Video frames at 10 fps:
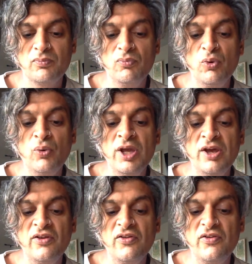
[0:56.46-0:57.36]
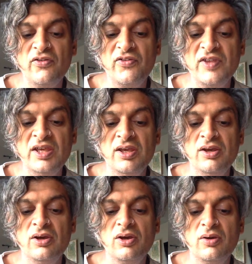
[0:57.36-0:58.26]
Maria C.
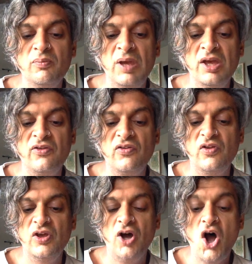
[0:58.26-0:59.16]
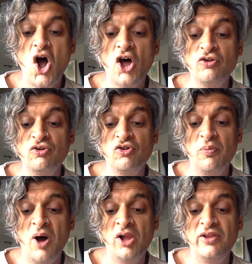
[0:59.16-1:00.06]
makes a hundred
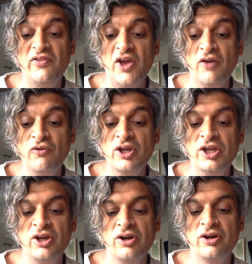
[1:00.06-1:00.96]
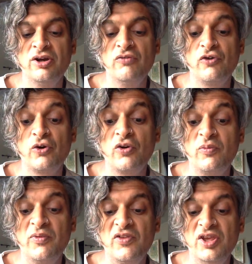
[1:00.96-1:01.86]
tamales every year for
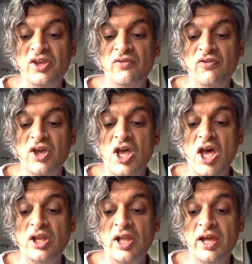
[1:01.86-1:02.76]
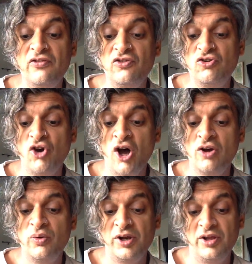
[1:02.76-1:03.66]
Christmas Eve and likes to
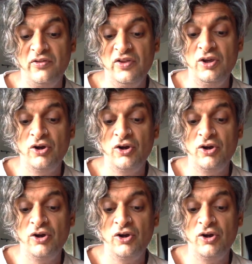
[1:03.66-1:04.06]
talk when I see